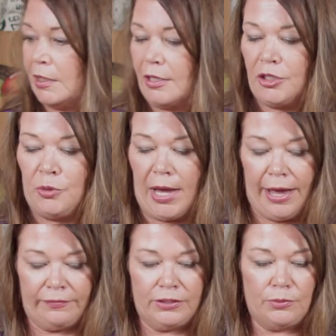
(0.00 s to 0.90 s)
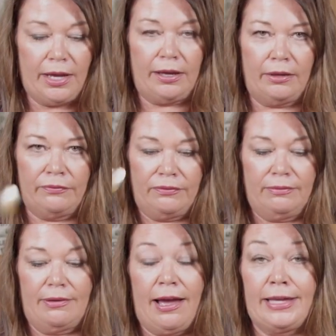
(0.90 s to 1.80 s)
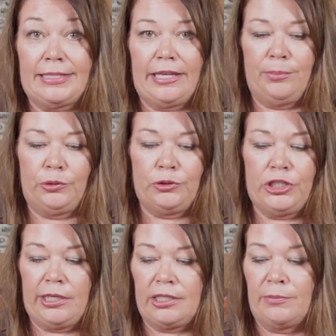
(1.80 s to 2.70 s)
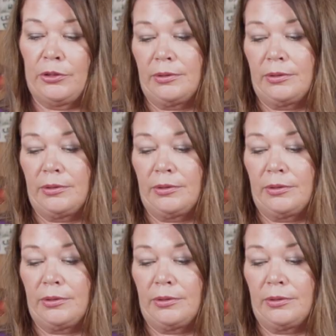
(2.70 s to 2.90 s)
you have to have, I say blue cheese.